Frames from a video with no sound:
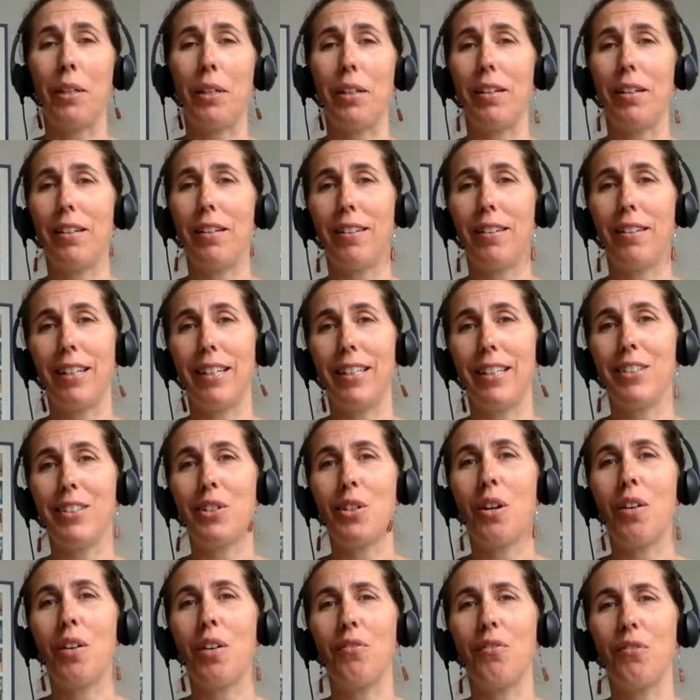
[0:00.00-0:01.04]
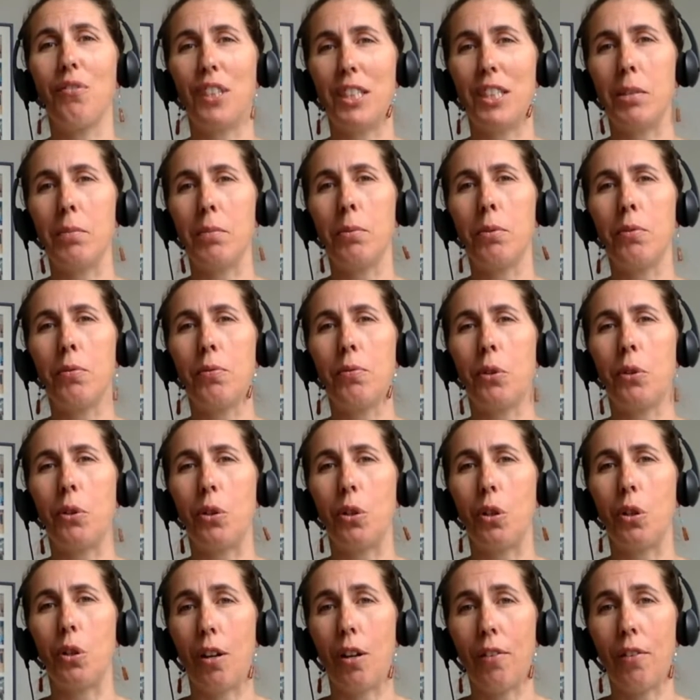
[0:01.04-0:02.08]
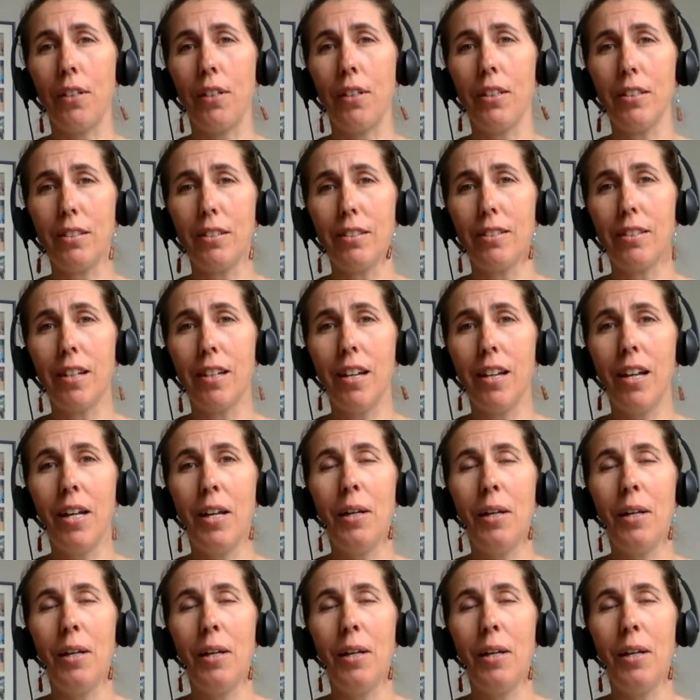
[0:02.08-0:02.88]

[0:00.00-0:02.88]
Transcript: But it's not feasible for a lot of us,